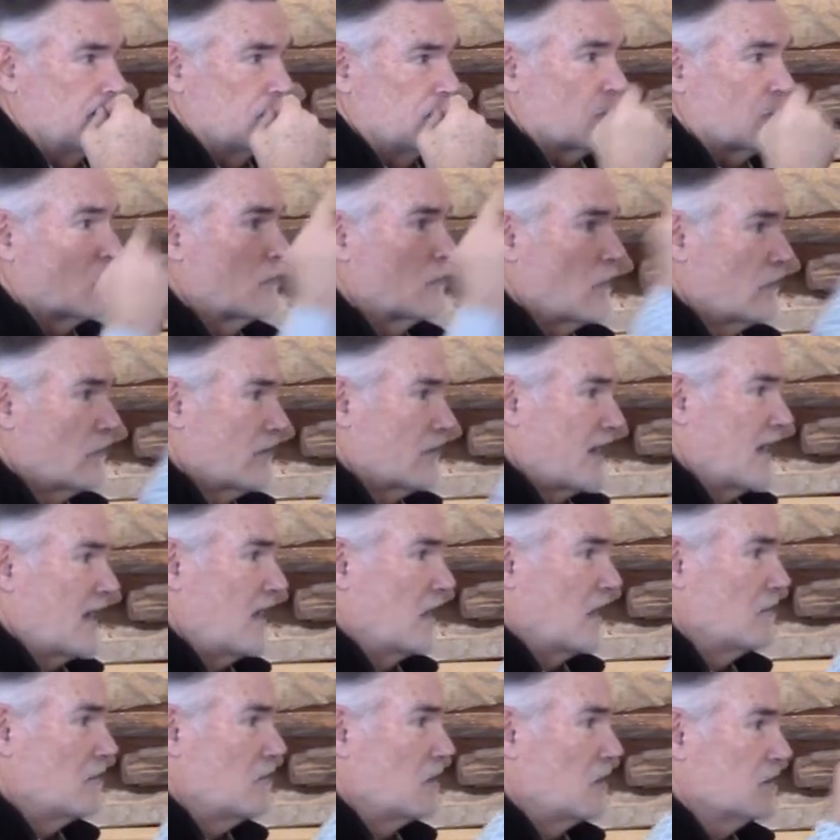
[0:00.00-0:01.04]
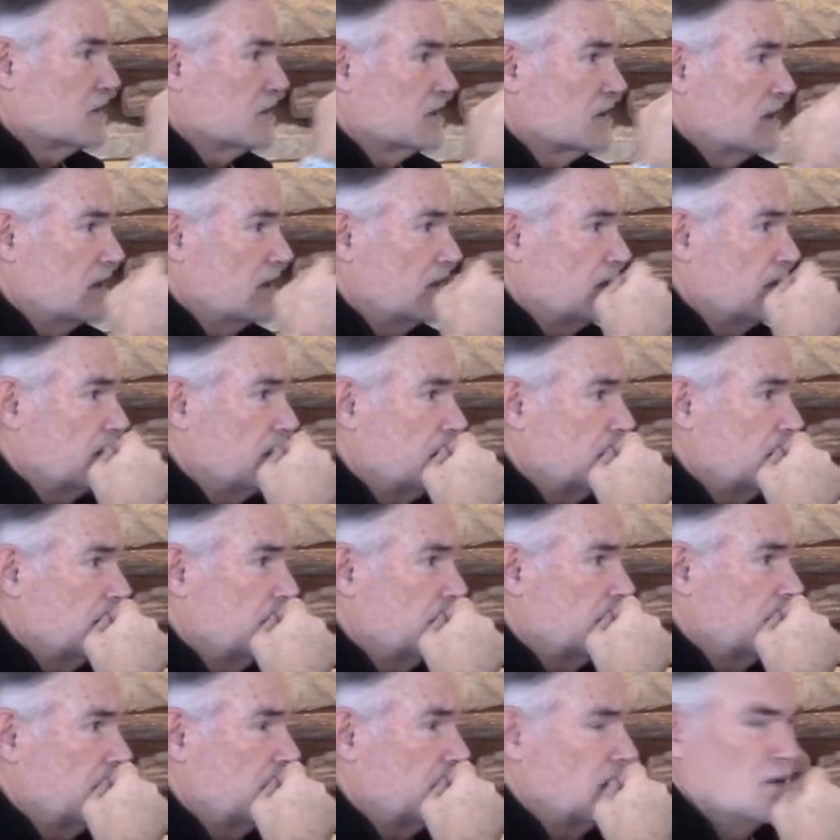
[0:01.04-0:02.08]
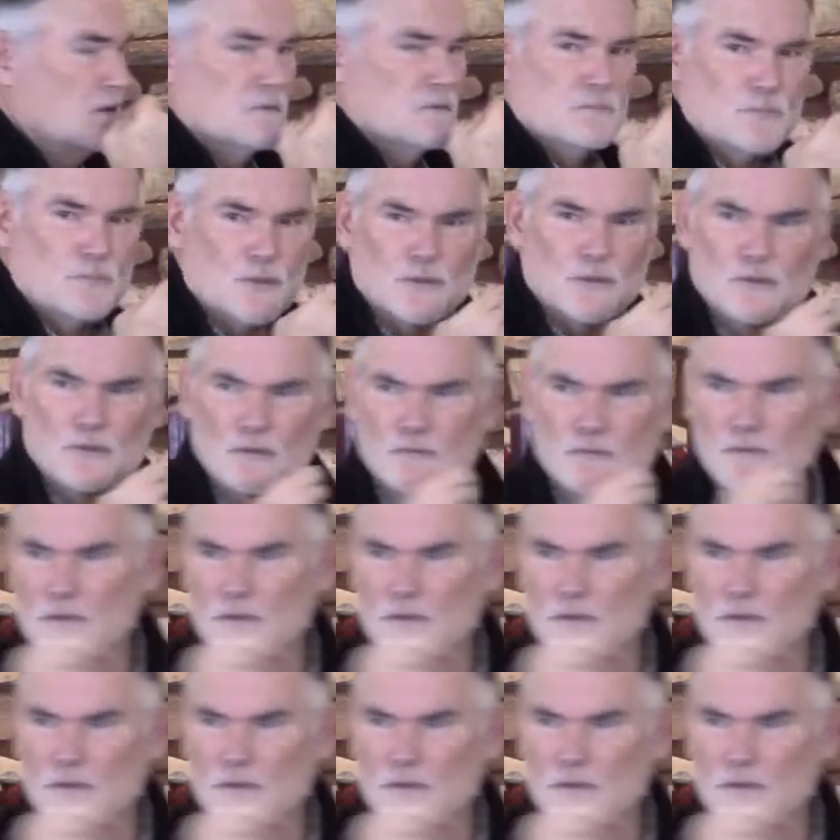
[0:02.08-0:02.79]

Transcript: Drove over to Alamosa. Beautiful